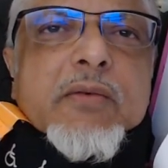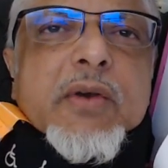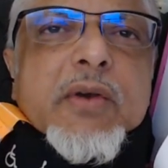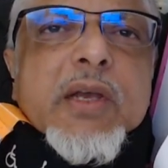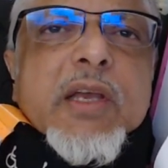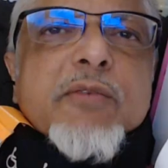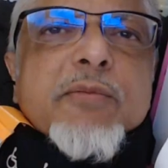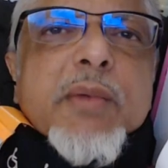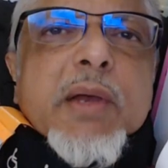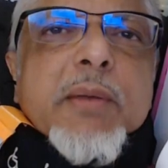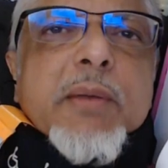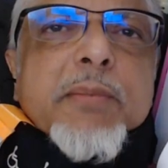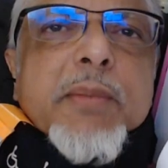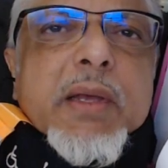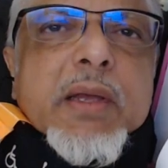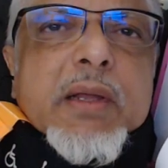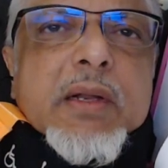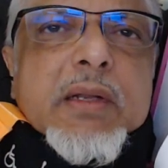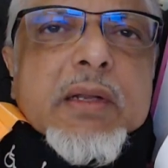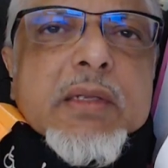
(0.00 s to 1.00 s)
Forgive my
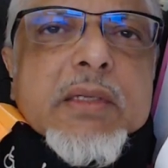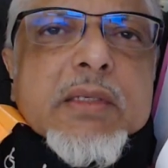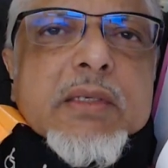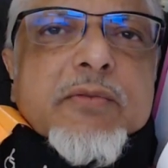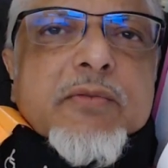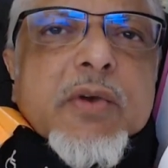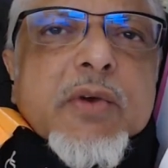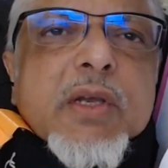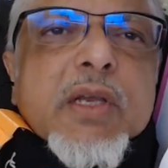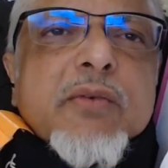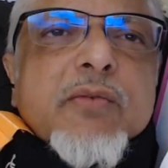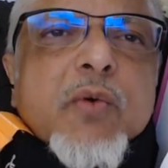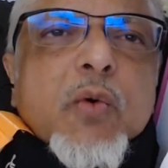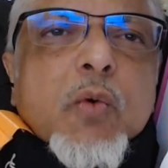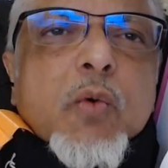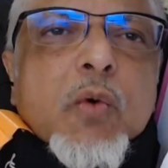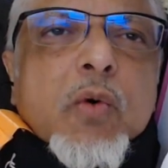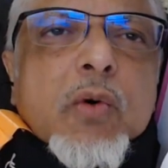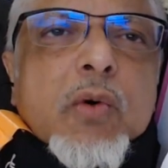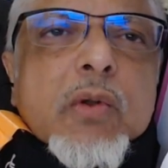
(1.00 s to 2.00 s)
parents. Forgive
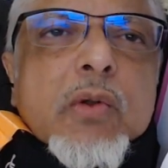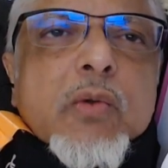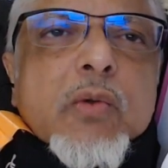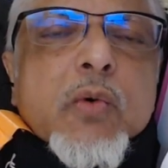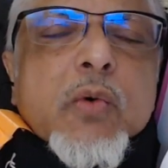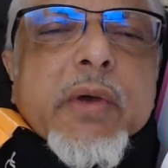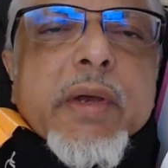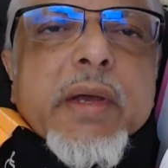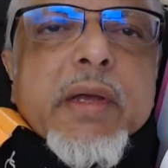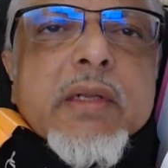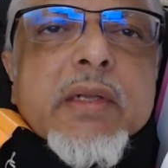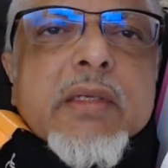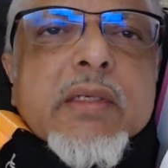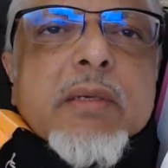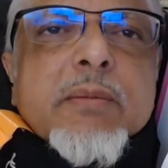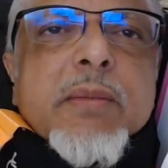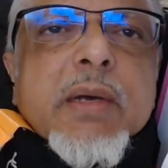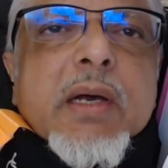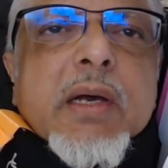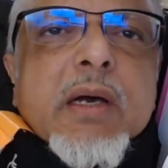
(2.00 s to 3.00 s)
all who
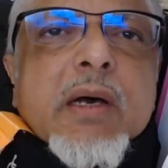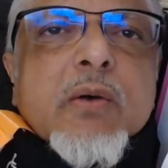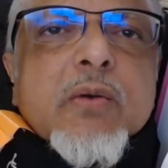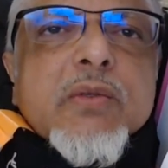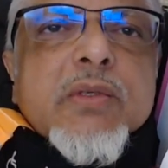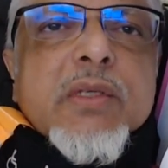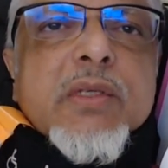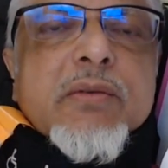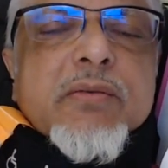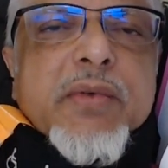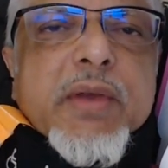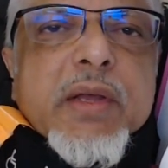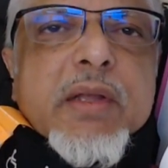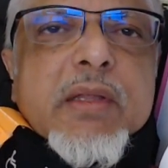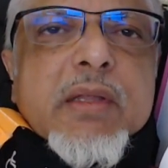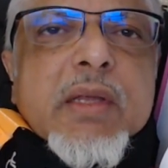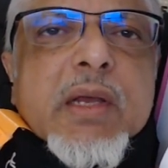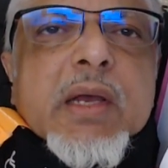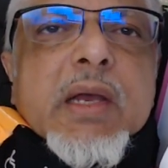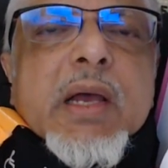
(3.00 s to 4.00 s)
enter my house in
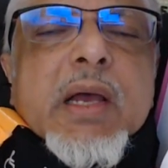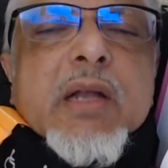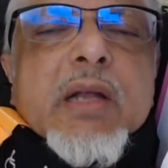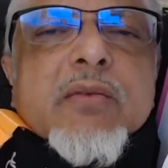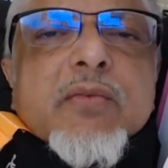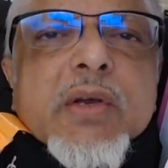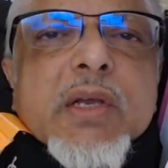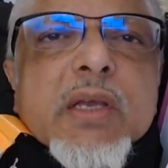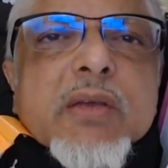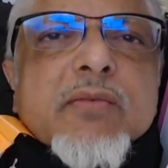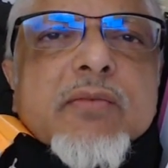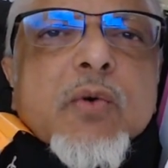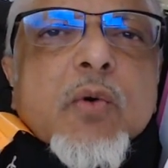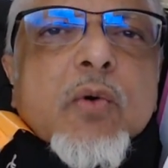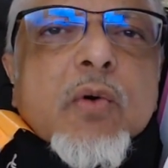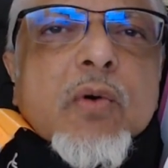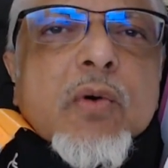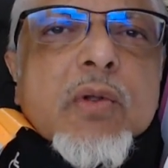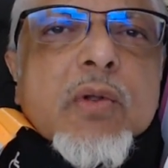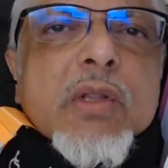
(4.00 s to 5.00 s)
faith. And forgive
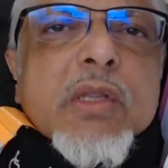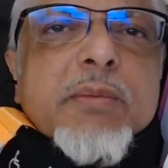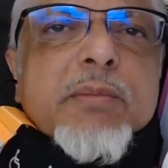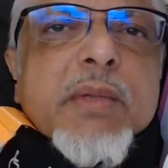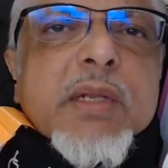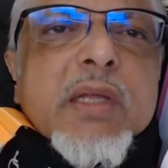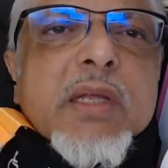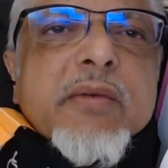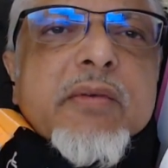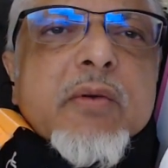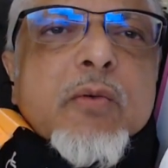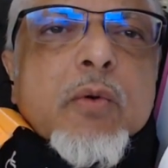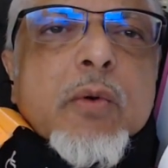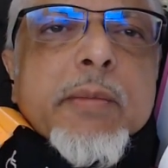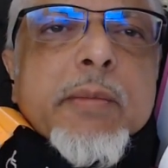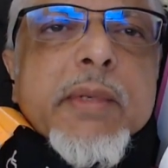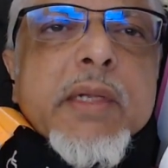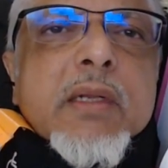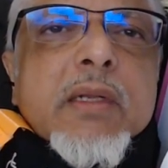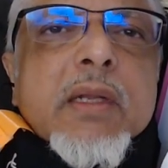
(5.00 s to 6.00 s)
all the believing
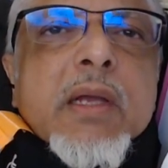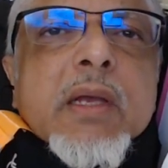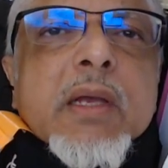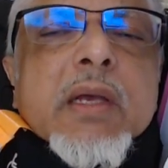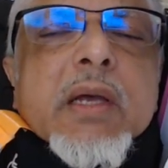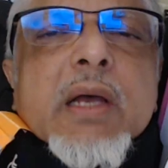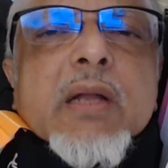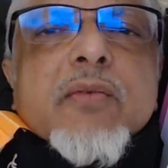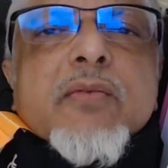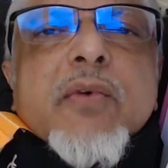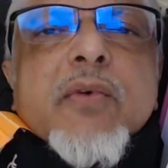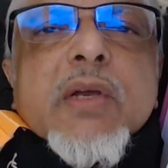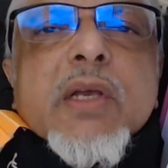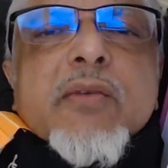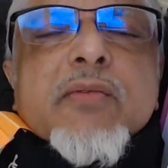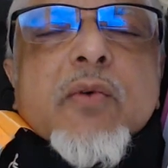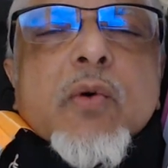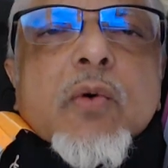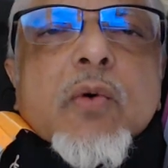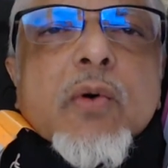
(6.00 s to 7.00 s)
women. And
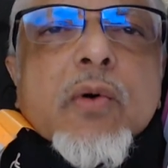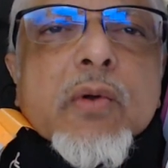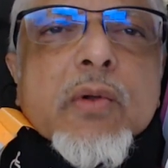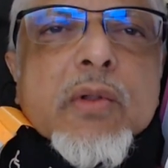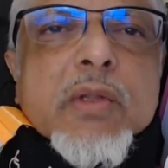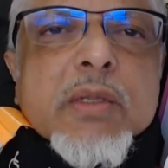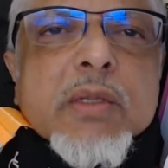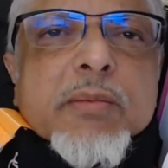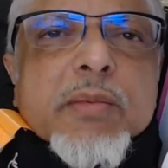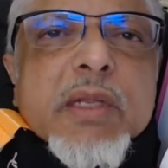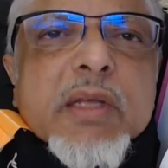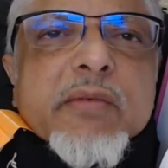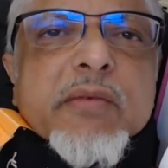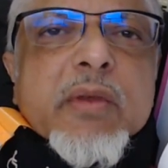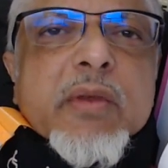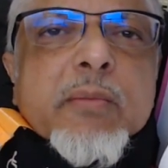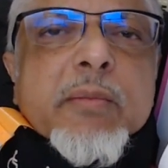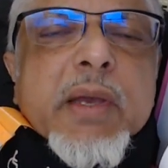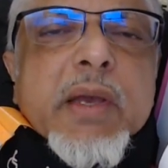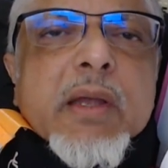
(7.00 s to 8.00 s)
forgive all the
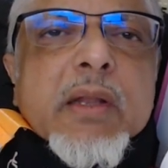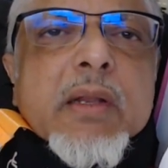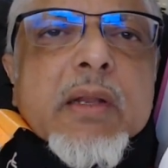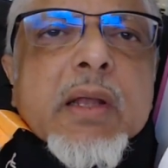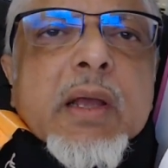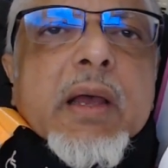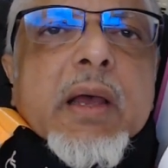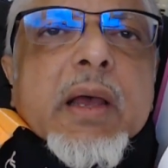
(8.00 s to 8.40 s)
believing men.